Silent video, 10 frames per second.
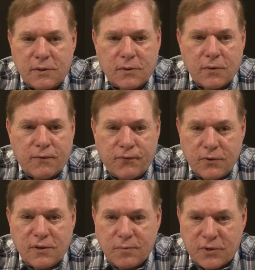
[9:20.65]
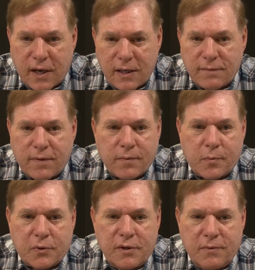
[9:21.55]
So the first objective of a
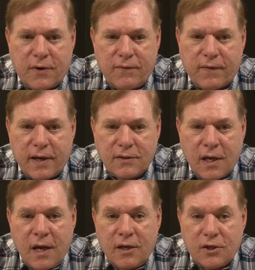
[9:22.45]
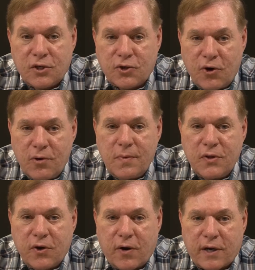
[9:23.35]
preliminary phase, determine
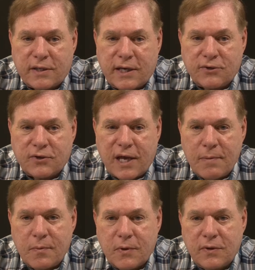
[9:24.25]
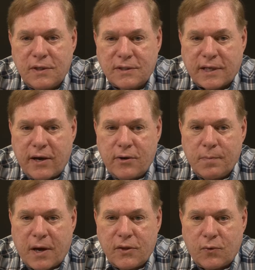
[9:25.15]
the architecture capability desired
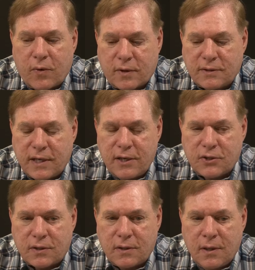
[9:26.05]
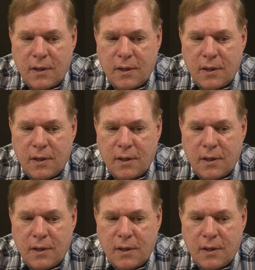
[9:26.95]
by the organization.